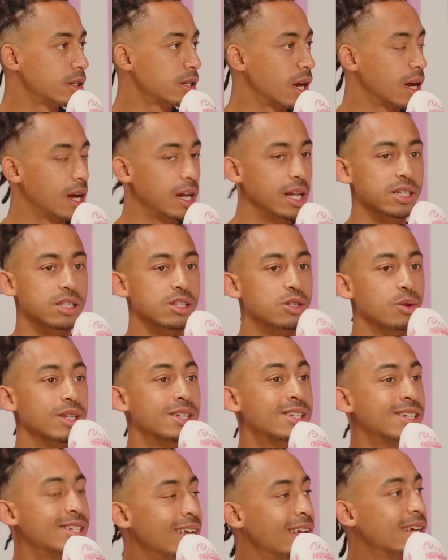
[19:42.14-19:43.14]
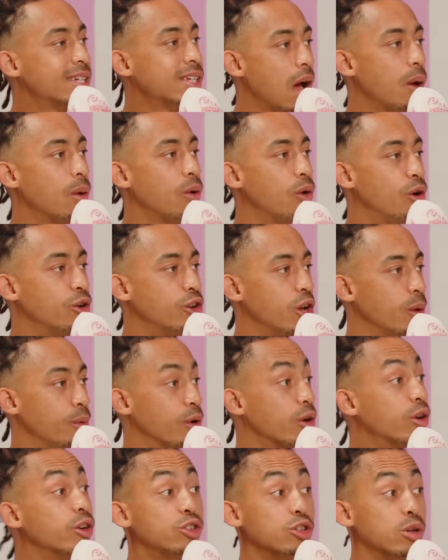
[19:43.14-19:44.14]
Like I listened to a 6-hour
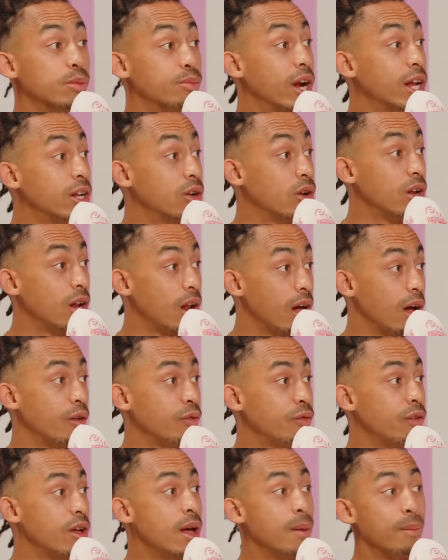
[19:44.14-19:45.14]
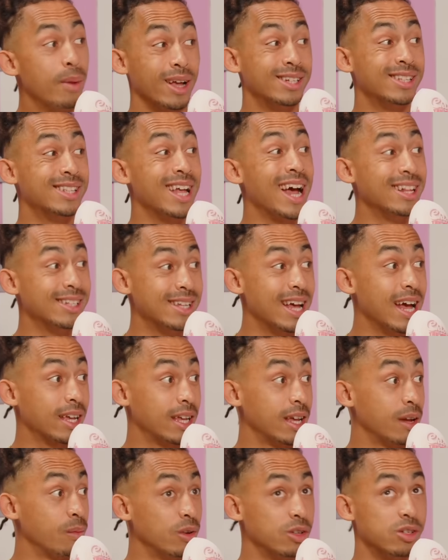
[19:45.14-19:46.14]
audiobook called Your Brain on Love by Stan
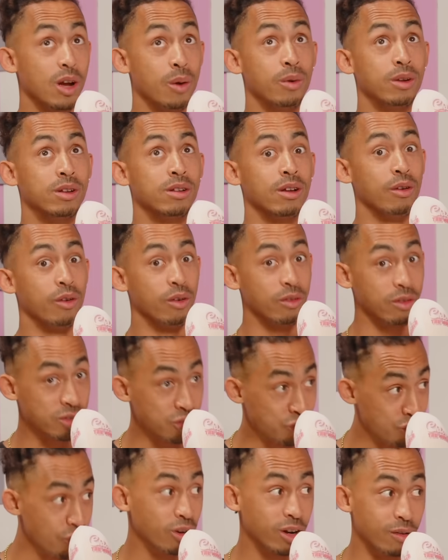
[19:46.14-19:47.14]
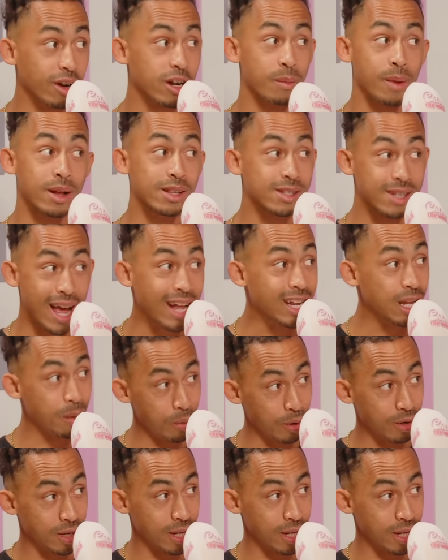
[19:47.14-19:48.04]
Tatkin, which I would strongly recommend to anybody.